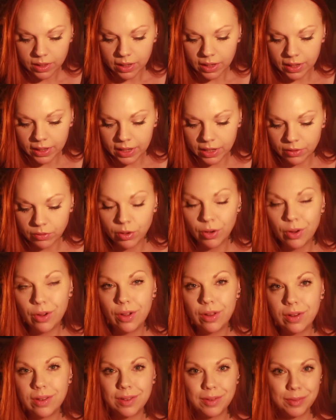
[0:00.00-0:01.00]
I have
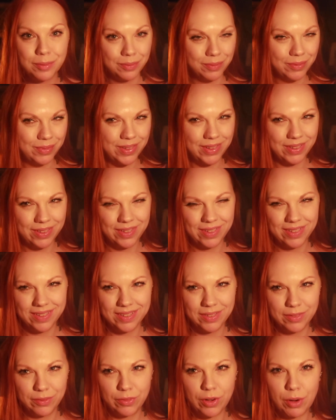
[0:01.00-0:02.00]
heard
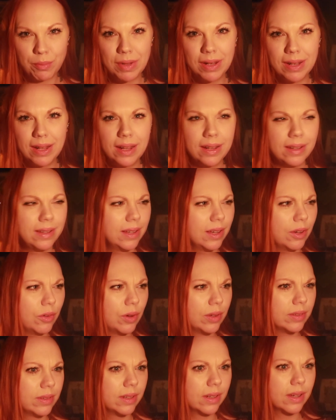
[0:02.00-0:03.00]
from a lady, or
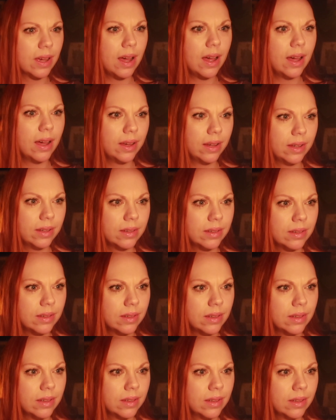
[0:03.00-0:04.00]
was it a guy,
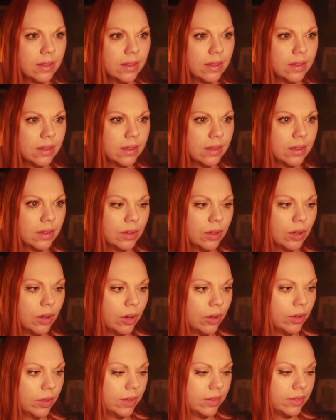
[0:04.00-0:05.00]

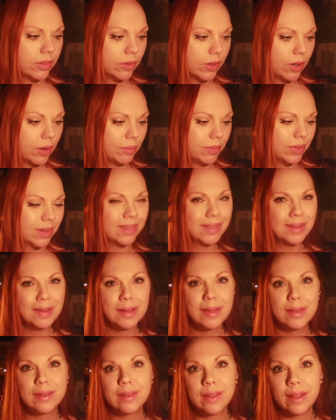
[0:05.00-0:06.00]
on Instagram,
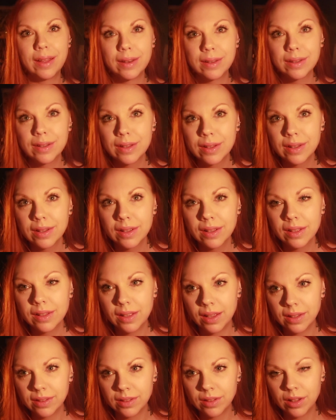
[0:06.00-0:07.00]
that
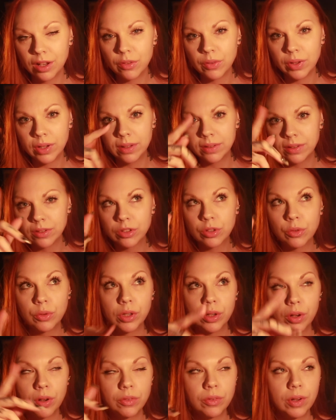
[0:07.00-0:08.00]
there's a lot of energies
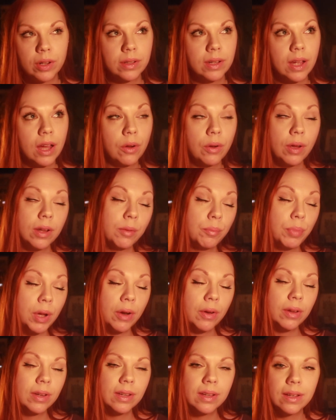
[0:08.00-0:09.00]
going on right now, and
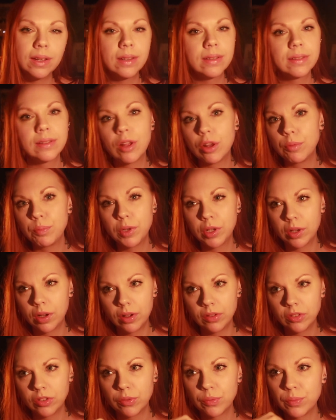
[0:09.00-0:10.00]
apparently it's not
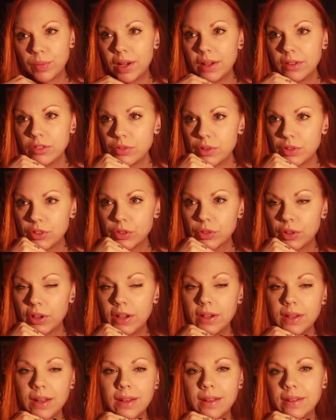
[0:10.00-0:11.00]
because of Mars
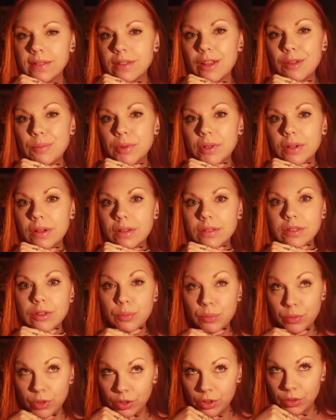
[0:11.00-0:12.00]
retrograde and it's not because
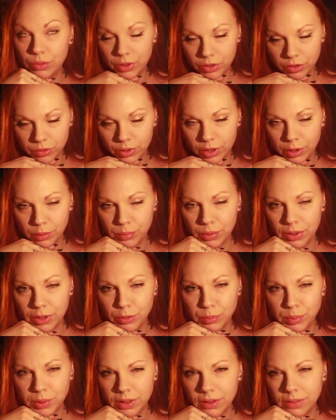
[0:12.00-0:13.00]
of Mercury retrograde, but
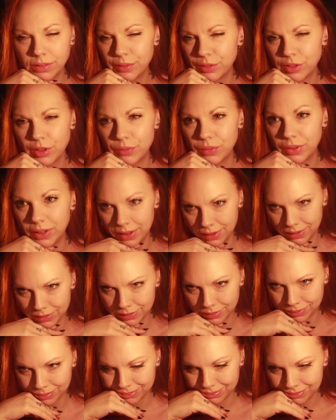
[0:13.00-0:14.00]
it's because of something
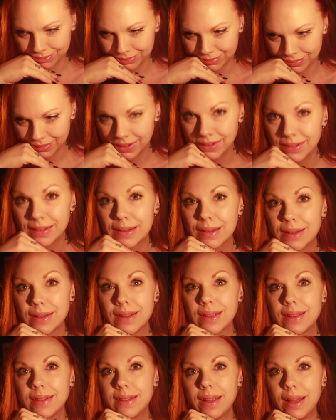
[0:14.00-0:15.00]
else.
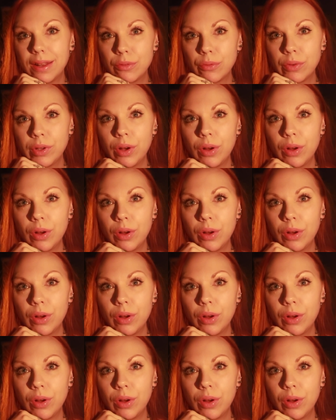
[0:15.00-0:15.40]
That we